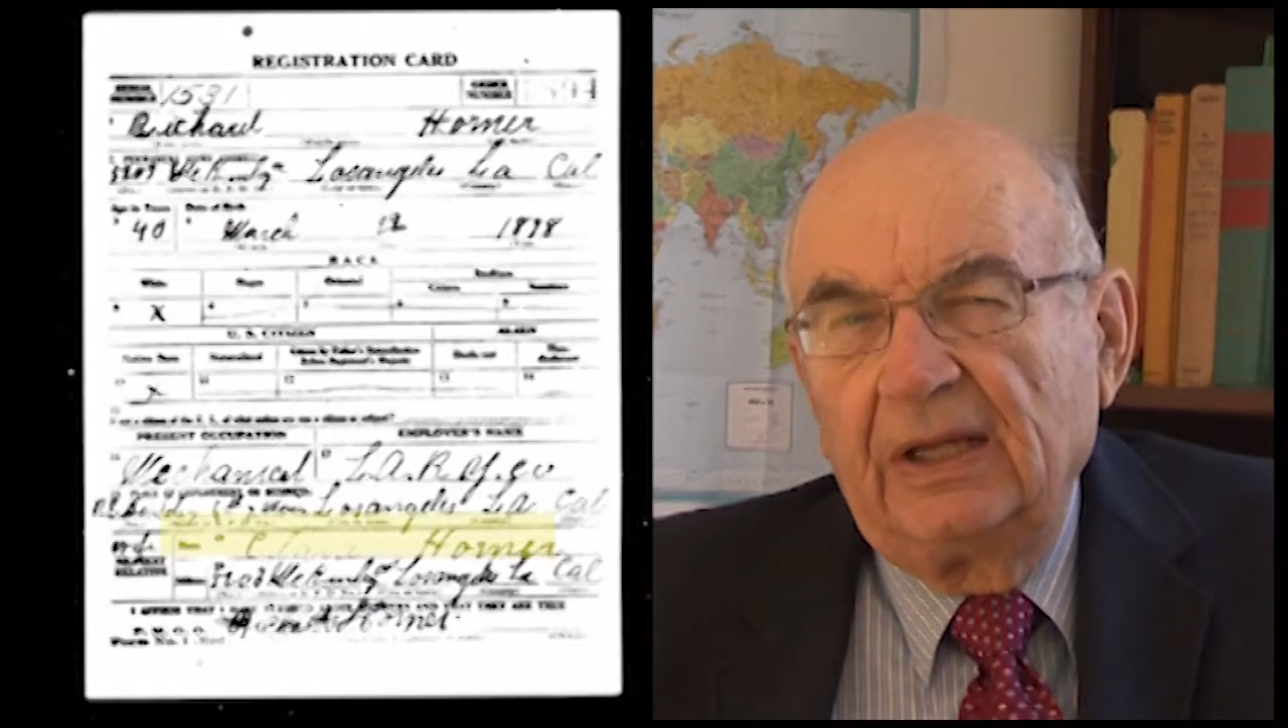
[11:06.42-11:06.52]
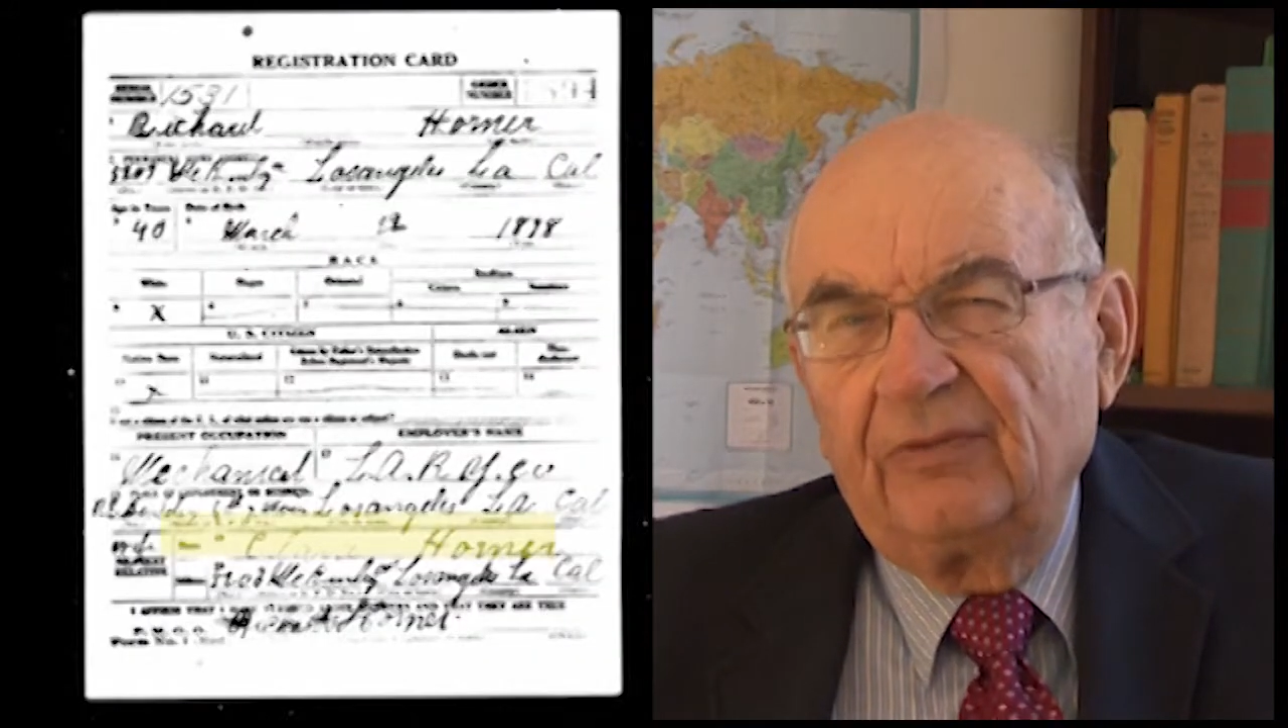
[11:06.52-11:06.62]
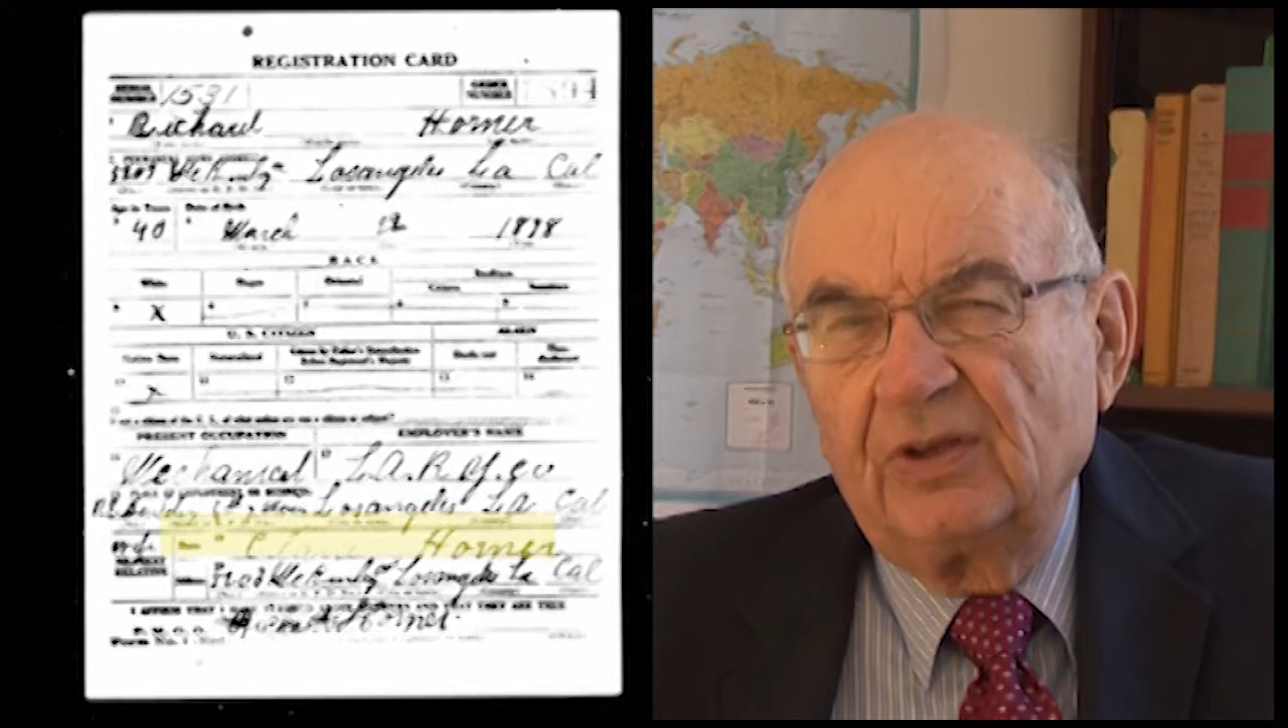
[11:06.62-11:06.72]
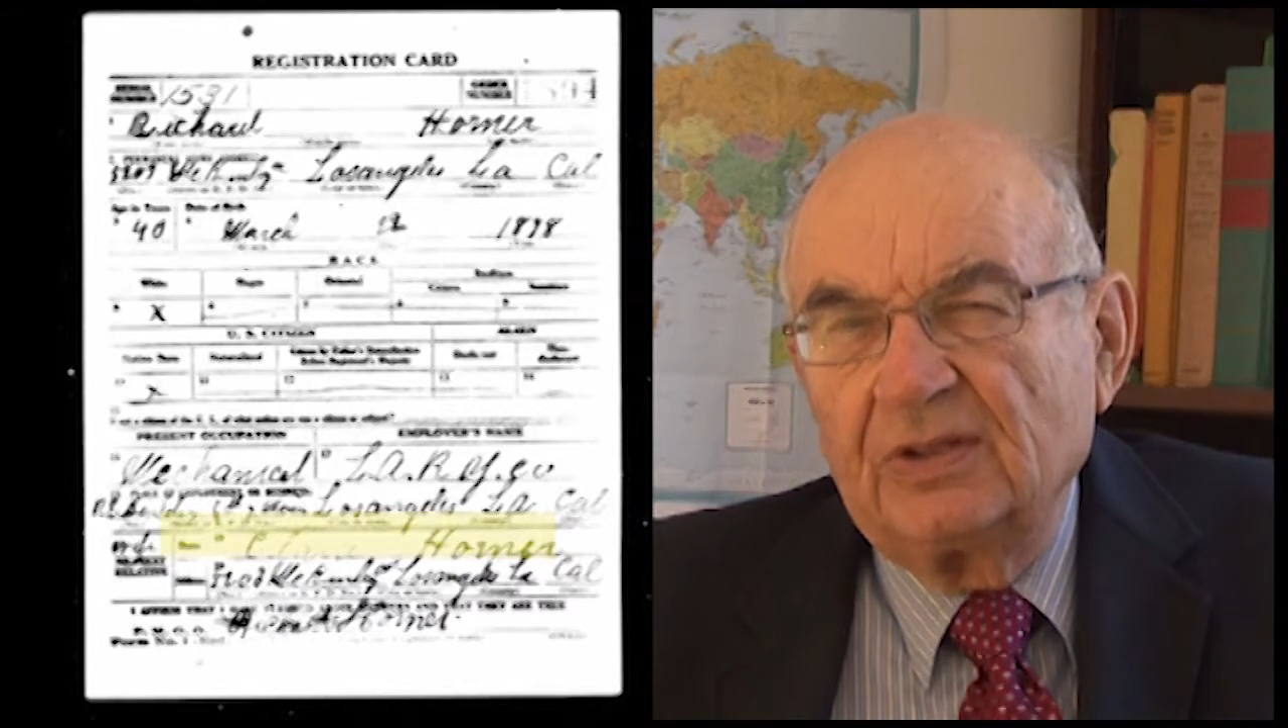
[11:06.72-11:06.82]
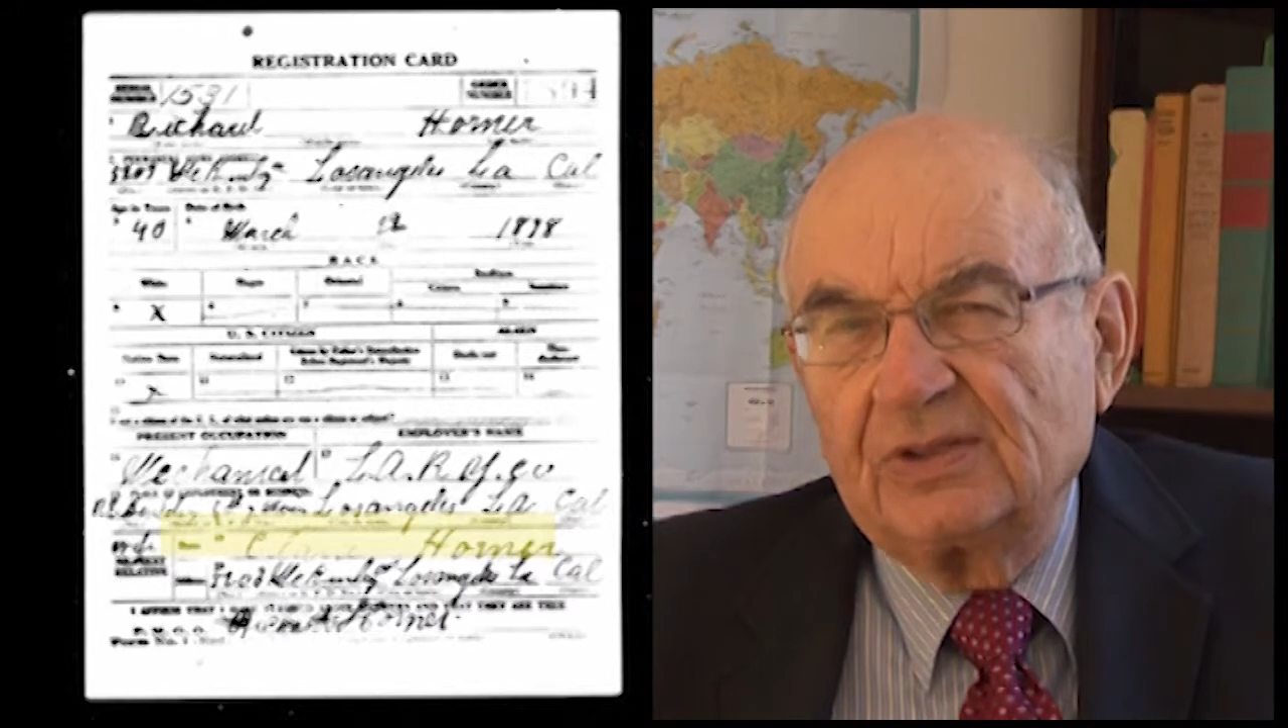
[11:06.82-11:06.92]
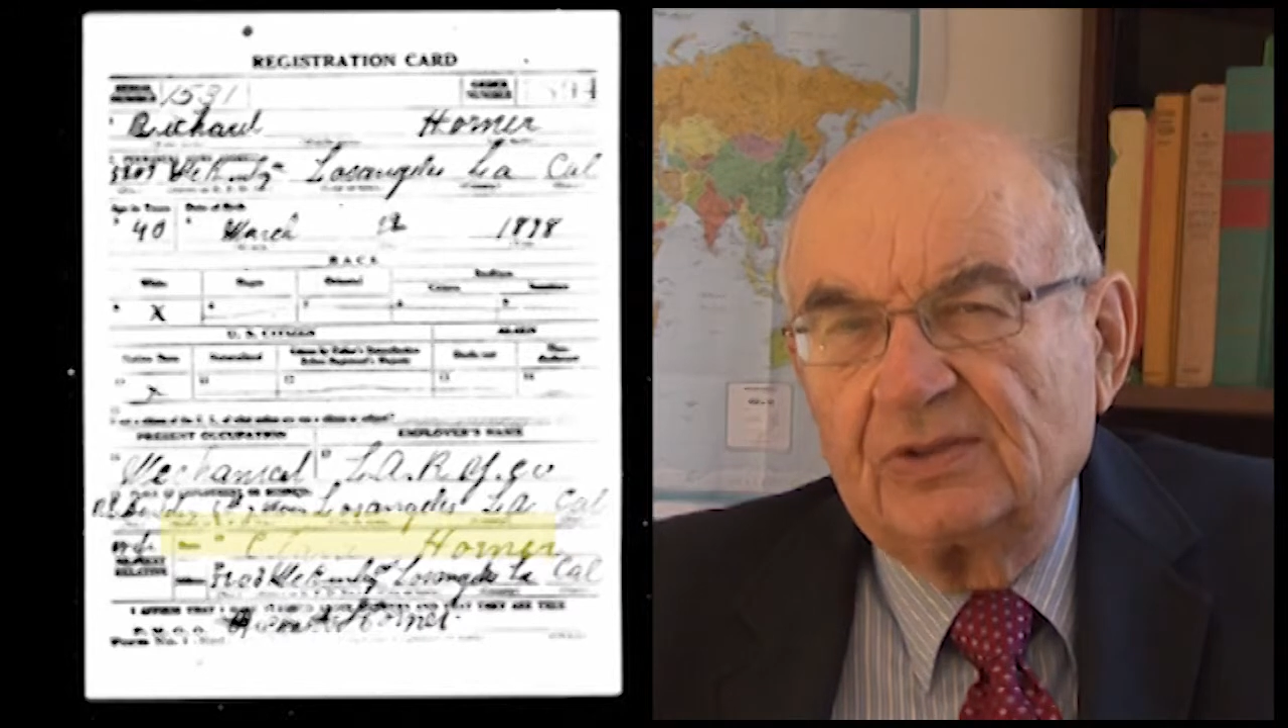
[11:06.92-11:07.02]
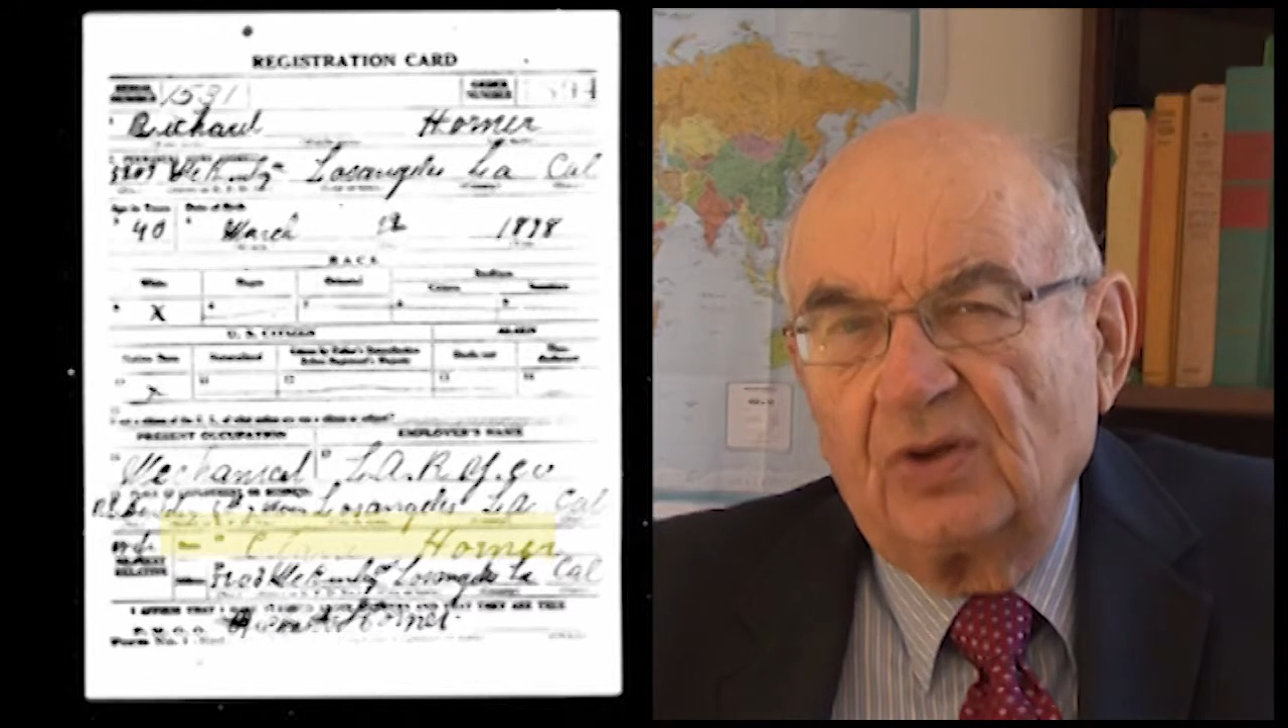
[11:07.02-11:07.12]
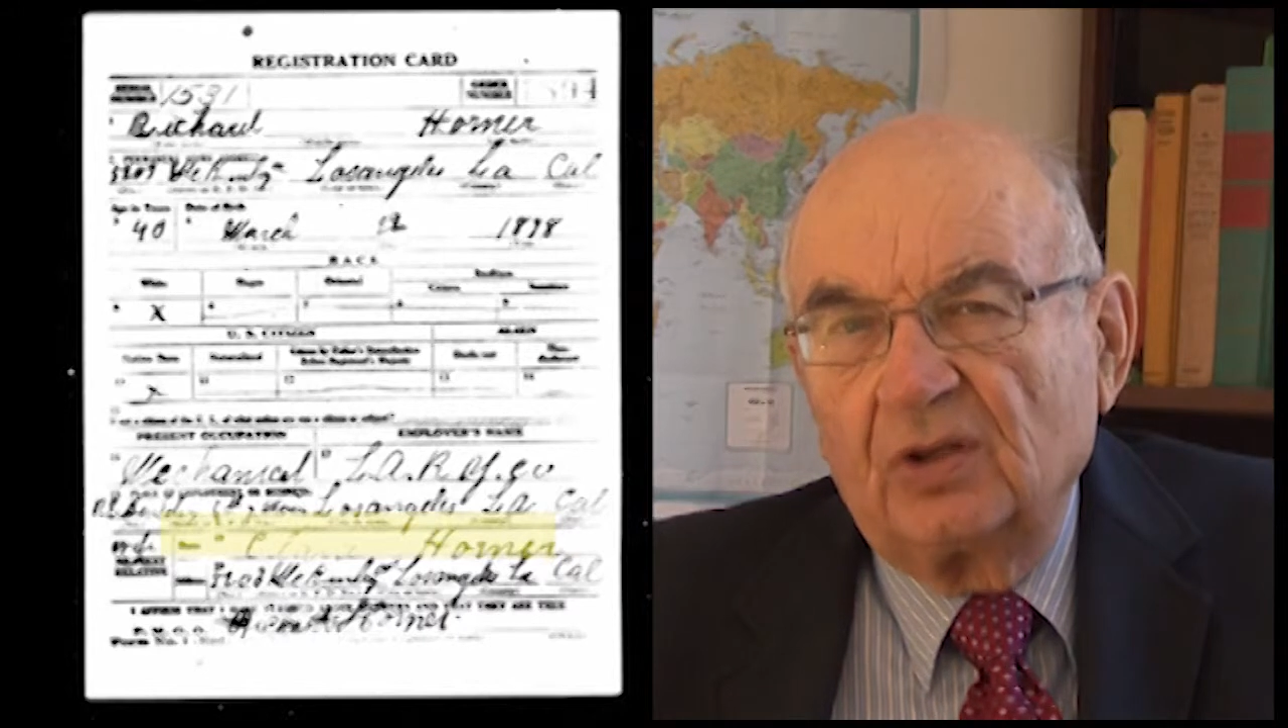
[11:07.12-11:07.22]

If this is